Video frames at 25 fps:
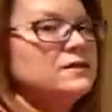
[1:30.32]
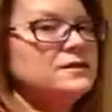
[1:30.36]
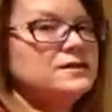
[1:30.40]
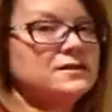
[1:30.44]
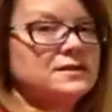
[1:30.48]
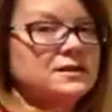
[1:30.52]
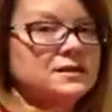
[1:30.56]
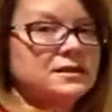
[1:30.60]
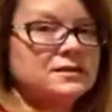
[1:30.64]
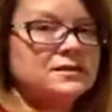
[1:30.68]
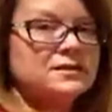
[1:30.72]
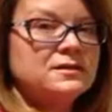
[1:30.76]

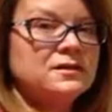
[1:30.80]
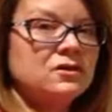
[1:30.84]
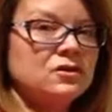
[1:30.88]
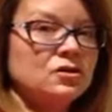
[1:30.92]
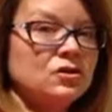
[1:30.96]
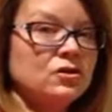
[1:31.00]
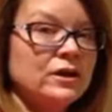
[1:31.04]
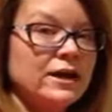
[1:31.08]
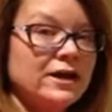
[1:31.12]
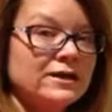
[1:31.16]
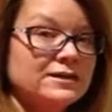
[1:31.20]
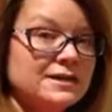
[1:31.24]
this is the
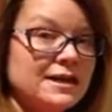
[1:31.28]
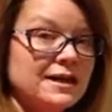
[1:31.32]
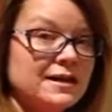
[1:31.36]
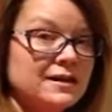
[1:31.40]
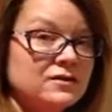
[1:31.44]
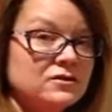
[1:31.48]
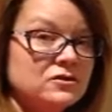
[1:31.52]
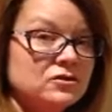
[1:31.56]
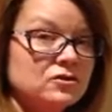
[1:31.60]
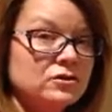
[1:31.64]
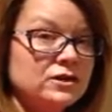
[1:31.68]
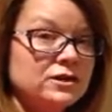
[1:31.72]
correct
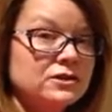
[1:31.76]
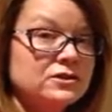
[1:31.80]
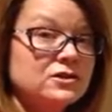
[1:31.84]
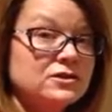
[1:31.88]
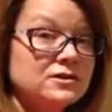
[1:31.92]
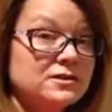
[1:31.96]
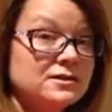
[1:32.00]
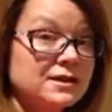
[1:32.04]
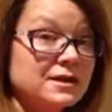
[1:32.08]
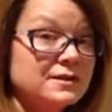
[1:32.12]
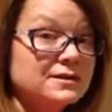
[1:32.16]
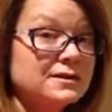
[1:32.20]
answer. It
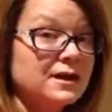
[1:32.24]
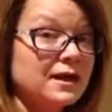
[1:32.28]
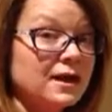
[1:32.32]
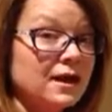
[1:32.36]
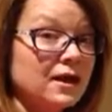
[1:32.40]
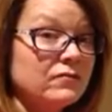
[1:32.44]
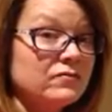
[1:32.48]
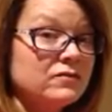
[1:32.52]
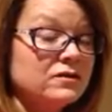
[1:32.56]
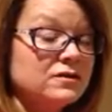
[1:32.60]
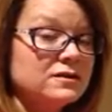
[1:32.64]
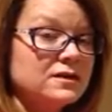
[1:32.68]
just doesn't
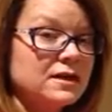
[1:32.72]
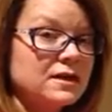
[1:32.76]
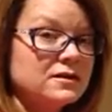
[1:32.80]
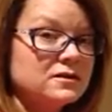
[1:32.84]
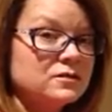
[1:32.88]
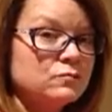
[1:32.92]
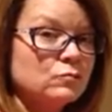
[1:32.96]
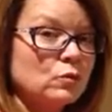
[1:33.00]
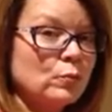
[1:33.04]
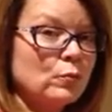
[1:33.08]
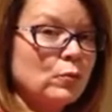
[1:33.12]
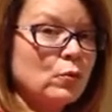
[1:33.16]
have the
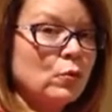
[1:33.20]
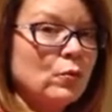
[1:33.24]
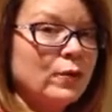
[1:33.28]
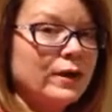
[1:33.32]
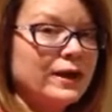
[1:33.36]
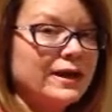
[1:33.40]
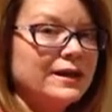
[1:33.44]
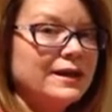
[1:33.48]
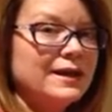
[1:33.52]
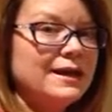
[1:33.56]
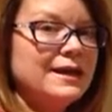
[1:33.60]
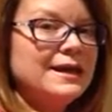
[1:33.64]
decimal
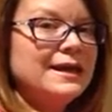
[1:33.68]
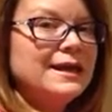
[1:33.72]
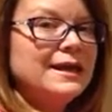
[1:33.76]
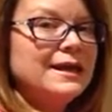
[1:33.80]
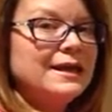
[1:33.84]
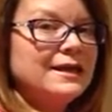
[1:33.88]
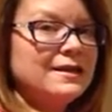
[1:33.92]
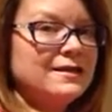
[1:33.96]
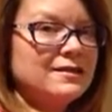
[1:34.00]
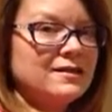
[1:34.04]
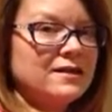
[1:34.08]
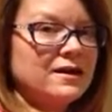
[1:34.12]
point
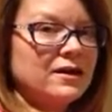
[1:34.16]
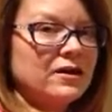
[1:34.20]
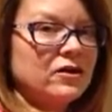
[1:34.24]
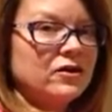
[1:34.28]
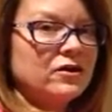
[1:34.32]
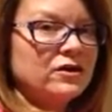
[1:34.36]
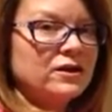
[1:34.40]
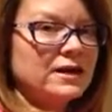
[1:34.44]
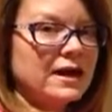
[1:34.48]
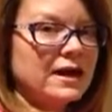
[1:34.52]
in there